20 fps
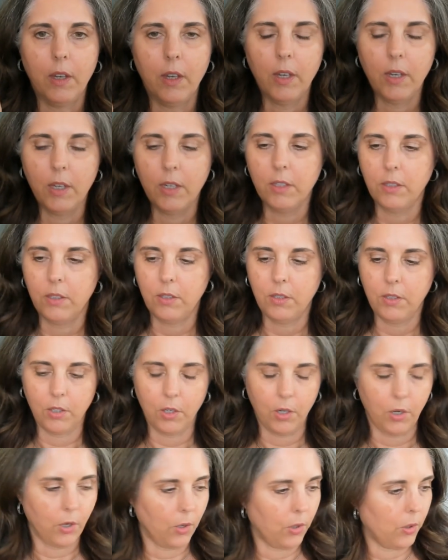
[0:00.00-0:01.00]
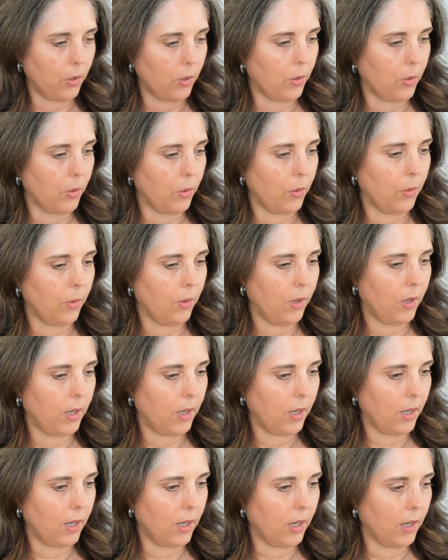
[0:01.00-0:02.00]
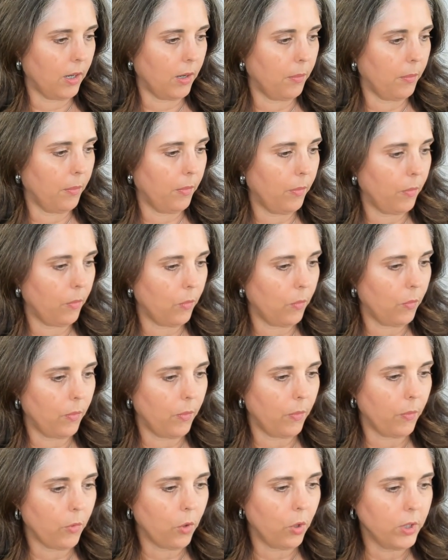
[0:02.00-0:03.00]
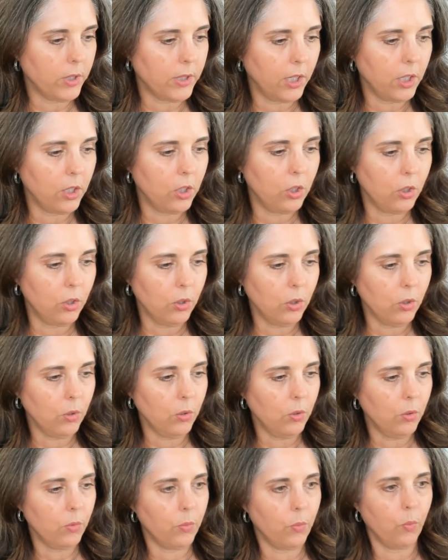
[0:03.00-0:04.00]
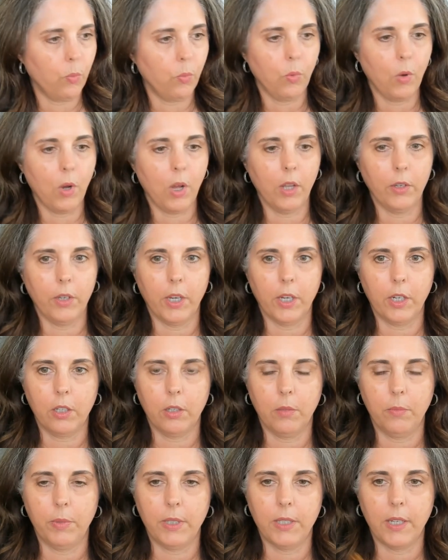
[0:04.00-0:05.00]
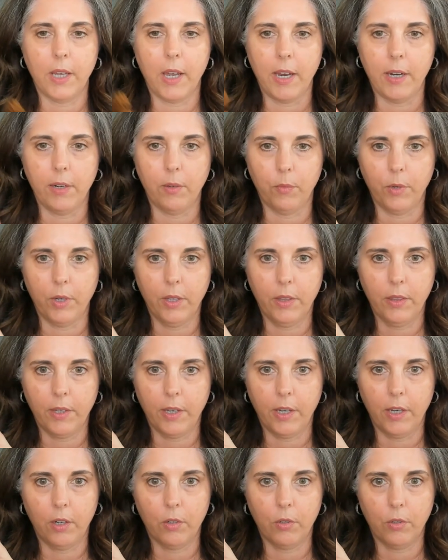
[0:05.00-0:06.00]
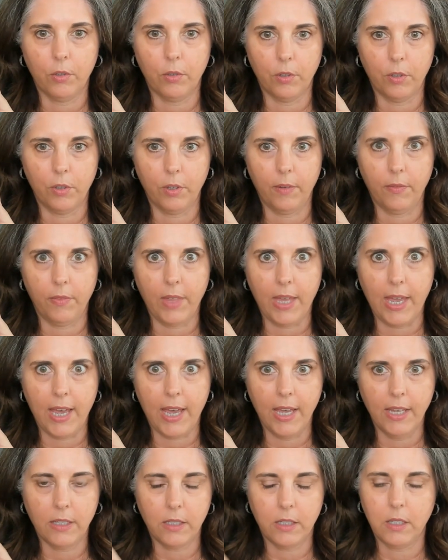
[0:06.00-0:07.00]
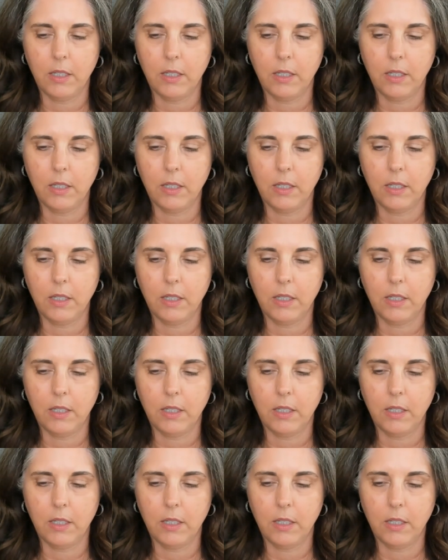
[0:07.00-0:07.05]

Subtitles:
So, of course, I knew walnut could be dyed with. I had heard of that.